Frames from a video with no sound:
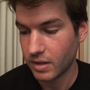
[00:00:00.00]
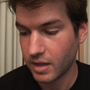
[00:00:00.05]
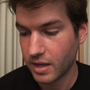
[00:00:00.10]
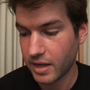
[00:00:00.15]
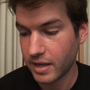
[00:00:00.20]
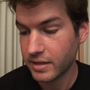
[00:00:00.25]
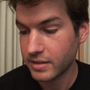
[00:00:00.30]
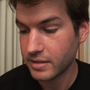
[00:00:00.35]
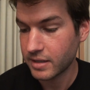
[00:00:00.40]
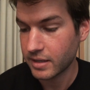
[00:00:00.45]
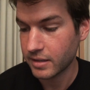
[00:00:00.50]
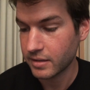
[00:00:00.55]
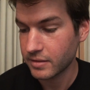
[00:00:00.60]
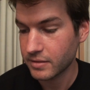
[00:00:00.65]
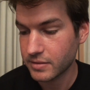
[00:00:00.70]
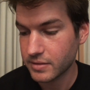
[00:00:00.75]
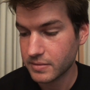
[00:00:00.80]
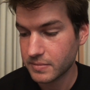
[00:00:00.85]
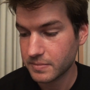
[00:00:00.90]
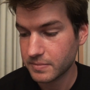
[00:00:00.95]
8
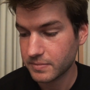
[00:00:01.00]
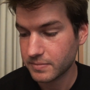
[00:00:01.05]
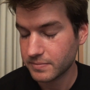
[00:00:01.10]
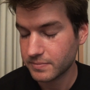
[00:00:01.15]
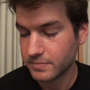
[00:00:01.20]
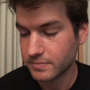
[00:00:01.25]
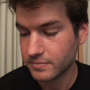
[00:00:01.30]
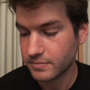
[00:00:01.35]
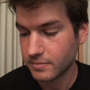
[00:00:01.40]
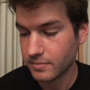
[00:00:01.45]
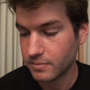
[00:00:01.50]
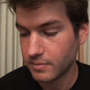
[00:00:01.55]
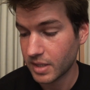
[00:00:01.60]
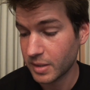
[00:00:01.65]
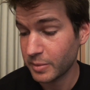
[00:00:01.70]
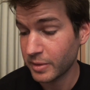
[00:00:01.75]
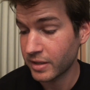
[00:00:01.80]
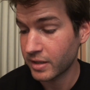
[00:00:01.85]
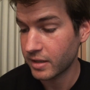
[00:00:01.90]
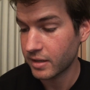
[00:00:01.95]
days,
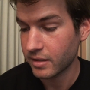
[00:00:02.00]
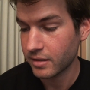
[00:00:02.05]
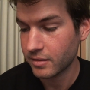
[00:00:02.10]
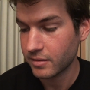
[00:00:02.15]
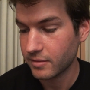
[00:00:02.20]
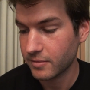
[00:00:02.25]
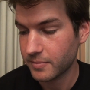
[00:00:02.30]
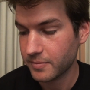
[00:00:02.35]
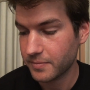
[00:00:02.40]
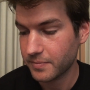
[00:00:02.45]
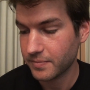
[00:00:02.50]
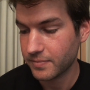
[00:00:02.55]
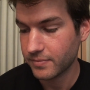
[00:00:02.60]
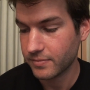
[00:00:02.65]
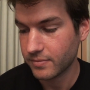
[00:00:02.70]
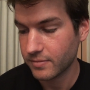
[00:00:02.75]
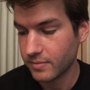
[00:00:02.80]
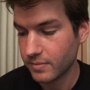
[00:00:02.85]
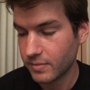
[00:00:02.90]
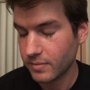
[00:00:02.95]
maybe 9.
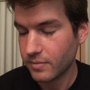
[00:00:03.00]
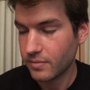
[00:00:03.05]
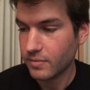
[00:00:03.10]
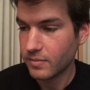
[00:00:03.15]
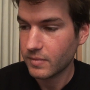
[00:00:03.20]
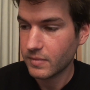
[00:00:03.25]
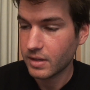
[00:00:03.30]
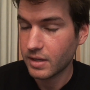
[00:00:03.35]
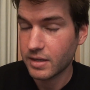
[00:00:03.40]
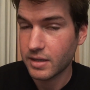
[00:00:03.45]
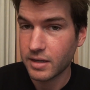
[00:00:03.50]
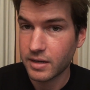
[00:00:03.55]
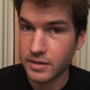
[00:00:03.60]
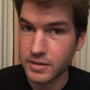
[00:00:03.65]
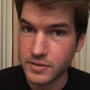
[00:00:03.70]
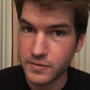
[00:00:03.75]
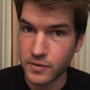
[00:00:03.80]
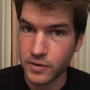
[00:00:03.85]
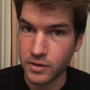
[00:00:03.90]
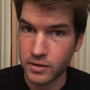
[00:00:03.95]
The night
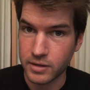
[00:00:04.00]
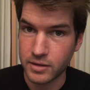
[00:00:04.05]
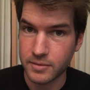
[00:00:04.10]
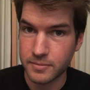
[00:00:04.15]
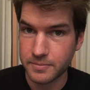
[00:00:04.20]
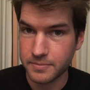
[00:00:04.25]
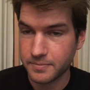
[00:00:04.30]
is falling.